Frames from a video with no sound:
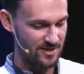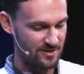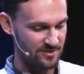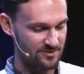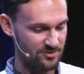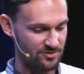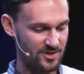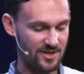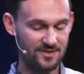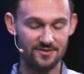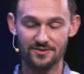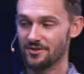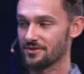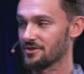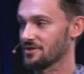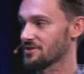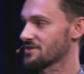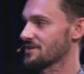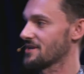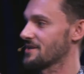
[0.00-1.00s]
So that's going
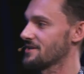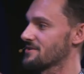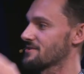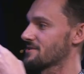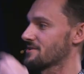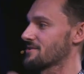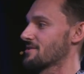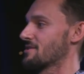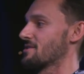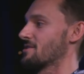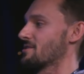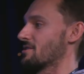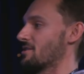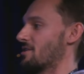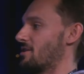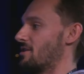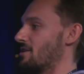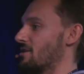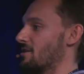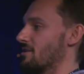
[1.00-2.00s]
to change
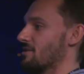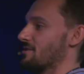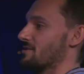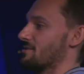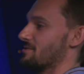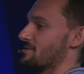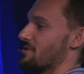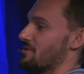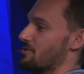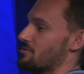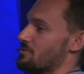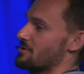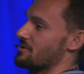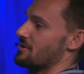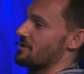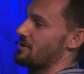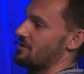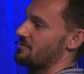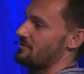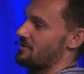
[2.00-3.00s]
the
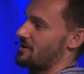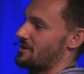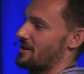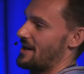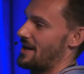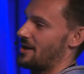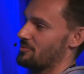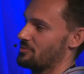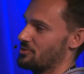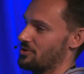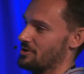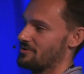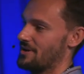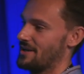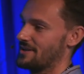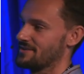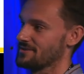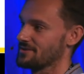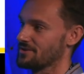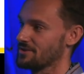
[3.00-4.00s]
order of our output,
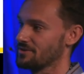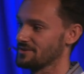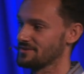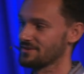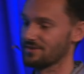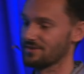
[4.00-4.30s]
right? So it's